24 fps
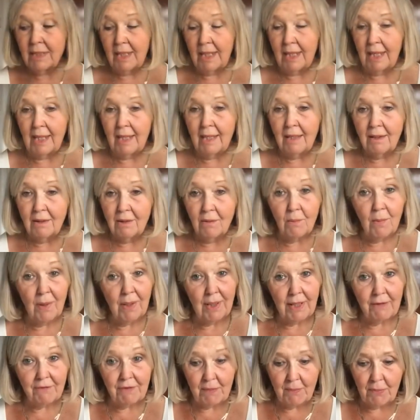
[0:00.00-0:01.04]
year, when
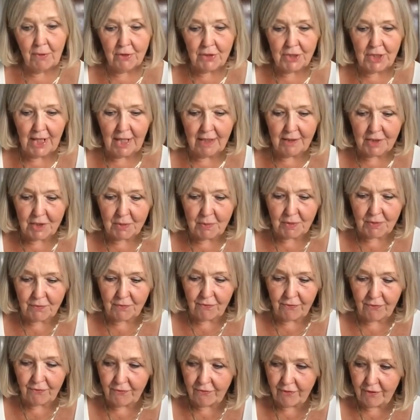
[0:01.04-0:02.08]
everybody else was
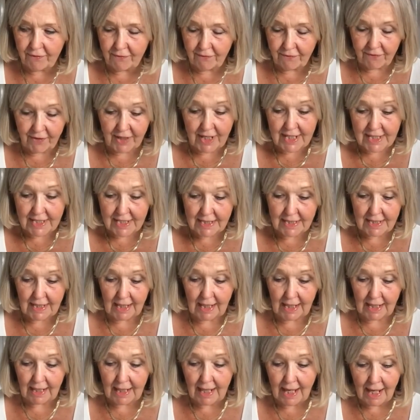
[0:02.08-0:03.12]

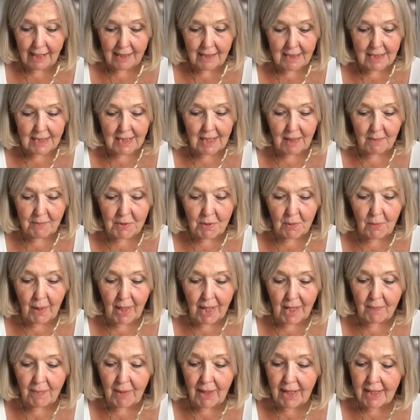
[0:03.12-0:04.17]
feasting, Hannah slipped
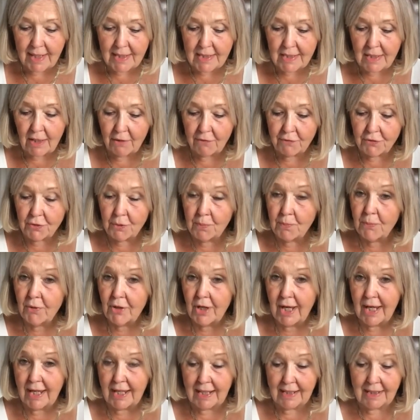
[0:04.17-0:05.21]
away by herself to
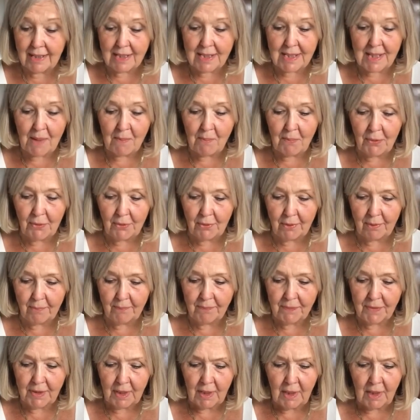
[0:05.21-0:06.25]
pray in the temple.
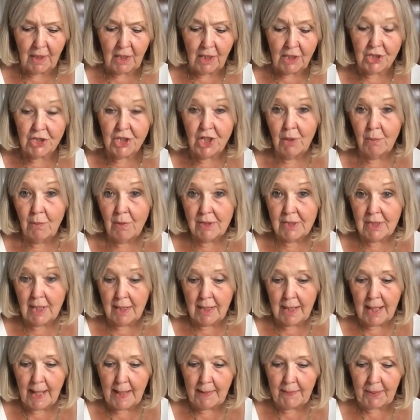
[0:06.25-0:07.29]
She was
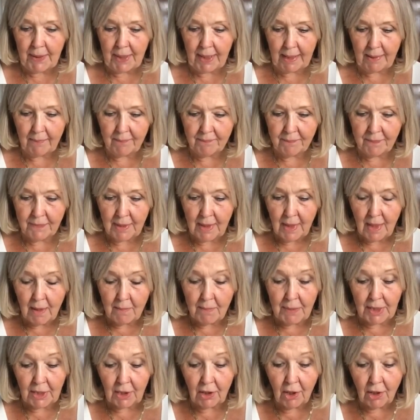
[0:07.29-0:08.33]
unhappy
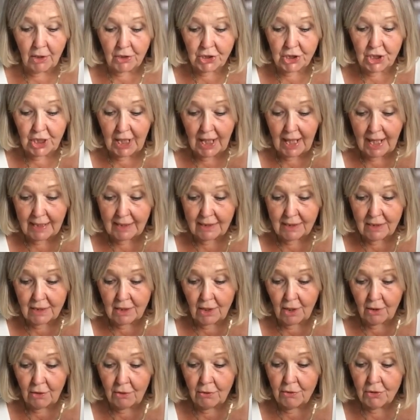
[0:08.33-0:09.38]
because she had
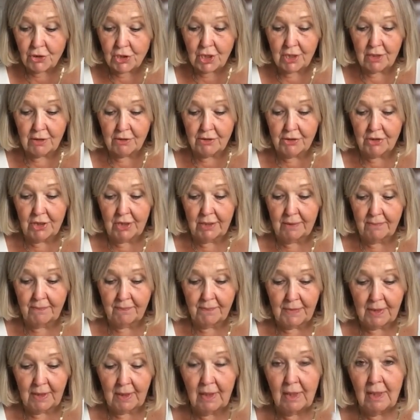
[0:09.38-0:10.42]
no children,
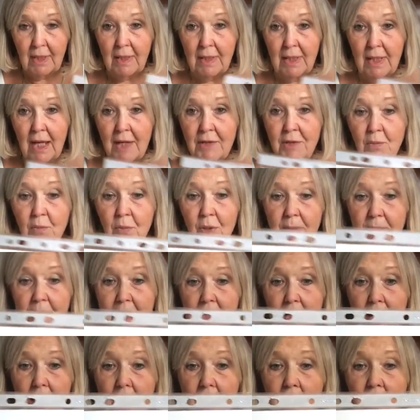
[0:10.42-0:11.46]
and the other
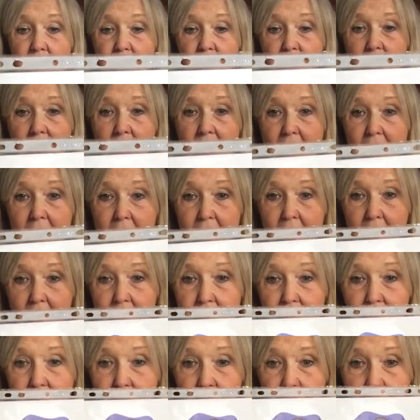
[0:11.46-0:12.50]
women laughed at her.
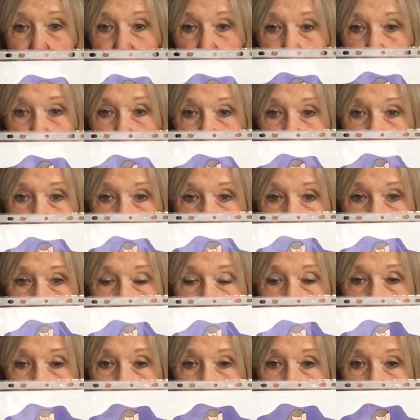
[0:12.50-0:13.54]

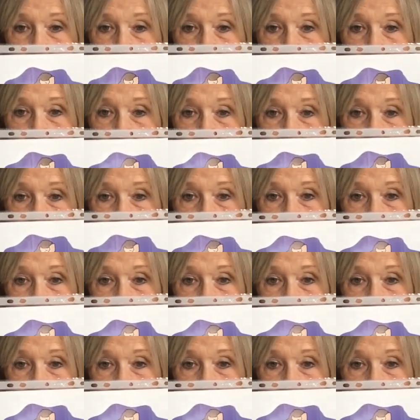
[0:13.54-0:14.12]
There's a